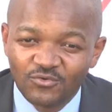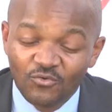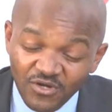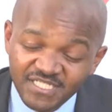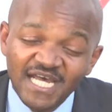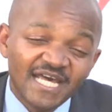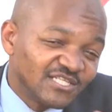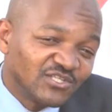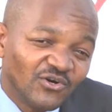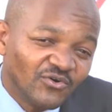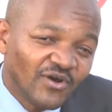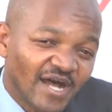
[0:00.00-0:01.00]
what I
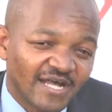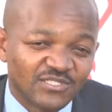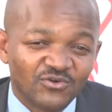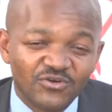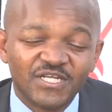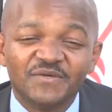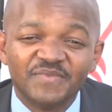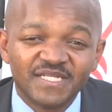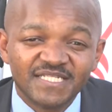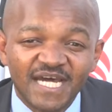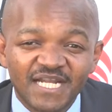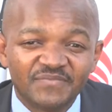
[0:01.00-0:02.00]
saw has only
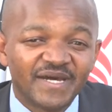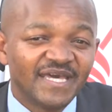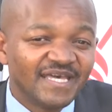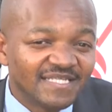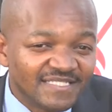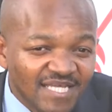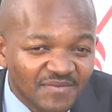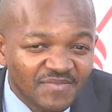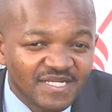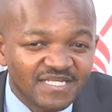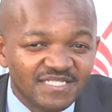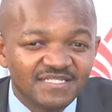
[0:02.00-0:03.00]
been done by
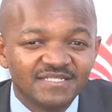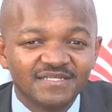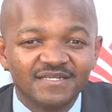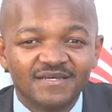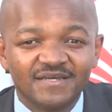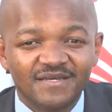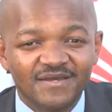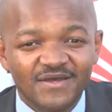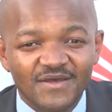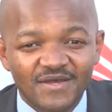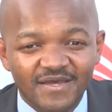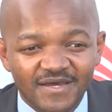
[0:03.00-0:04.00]
established
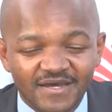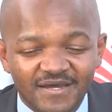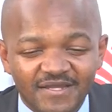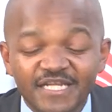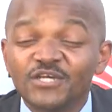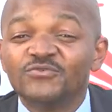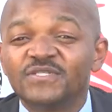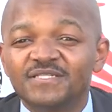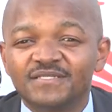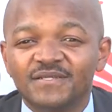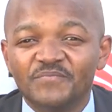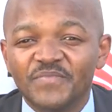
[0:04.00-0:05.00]
uh,
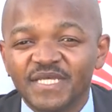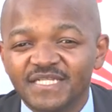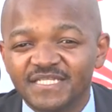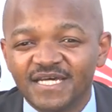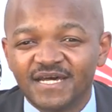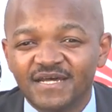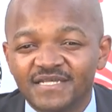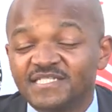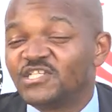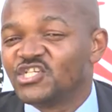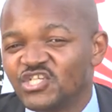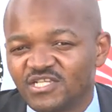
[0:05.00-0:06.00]
news media
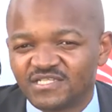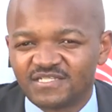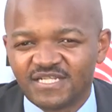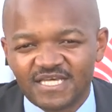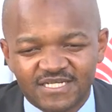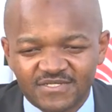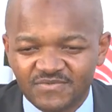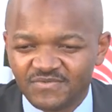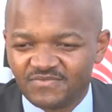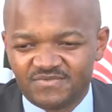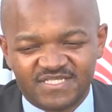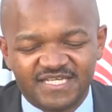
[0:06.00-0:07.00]
stations like
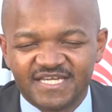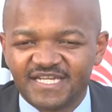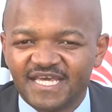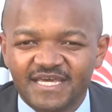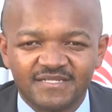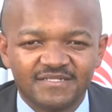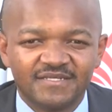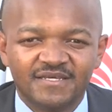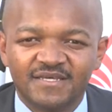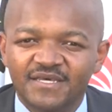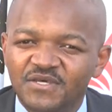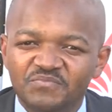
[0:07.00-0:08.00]
CNN,
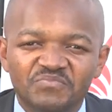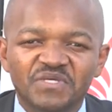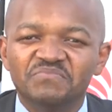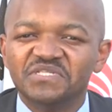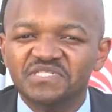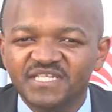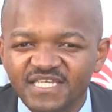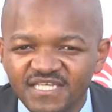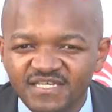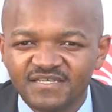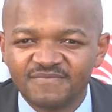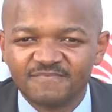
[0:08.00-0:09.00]

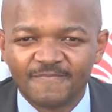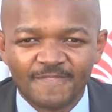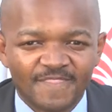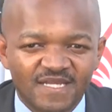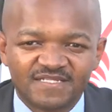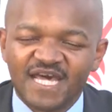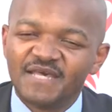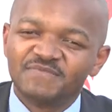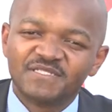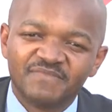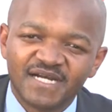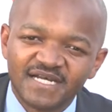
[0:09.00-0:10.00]
BBC,
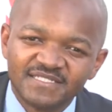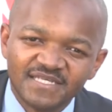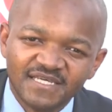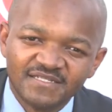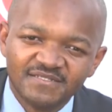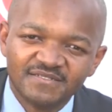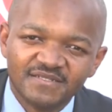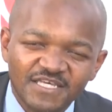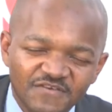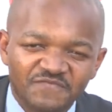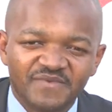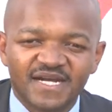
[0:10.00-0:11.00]
Times Magazine,
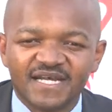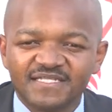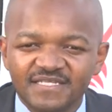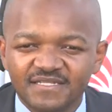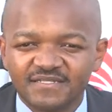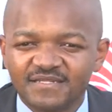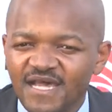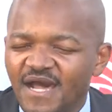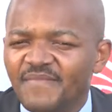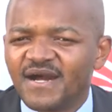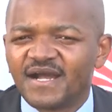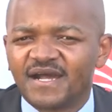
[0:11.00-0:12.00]
Eve Magazine,
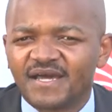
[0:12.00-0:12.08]
among